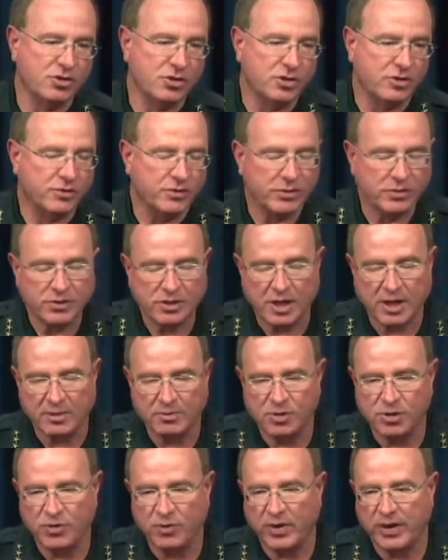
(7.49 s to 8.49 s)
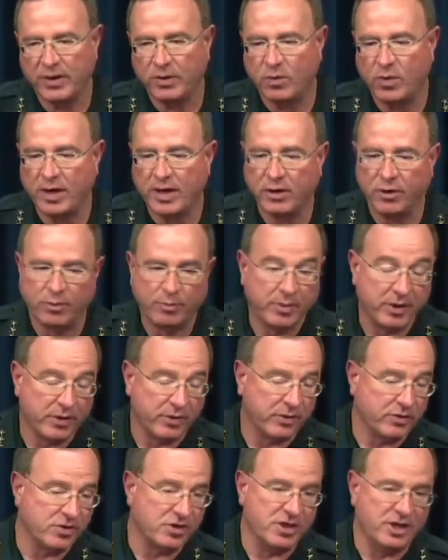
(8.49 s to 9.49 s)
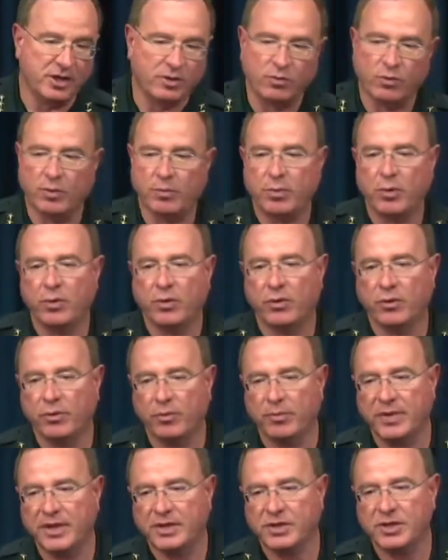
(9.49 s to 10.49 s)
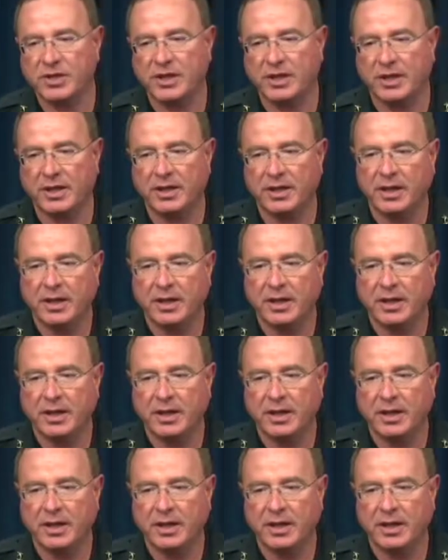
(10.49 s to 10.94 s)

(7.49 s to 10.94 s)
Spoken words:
The first time she ran away, her parents didn't report her missing.